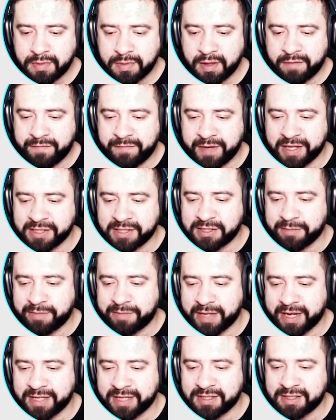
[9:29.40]
These
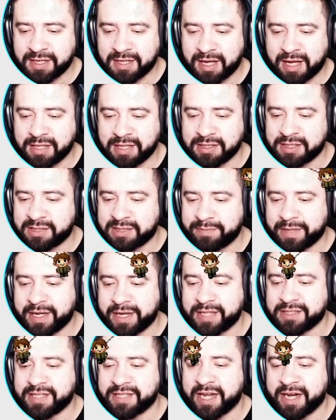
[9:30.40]
display
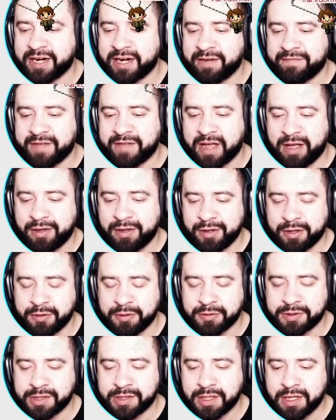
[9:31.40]
as negative
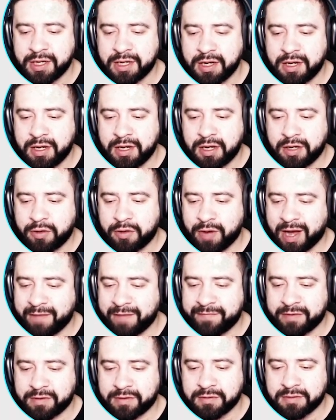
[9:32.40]
values.
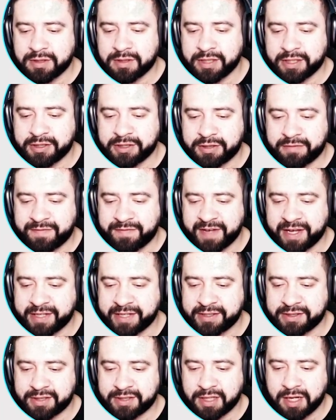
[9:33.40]
Graphical glitch fixed.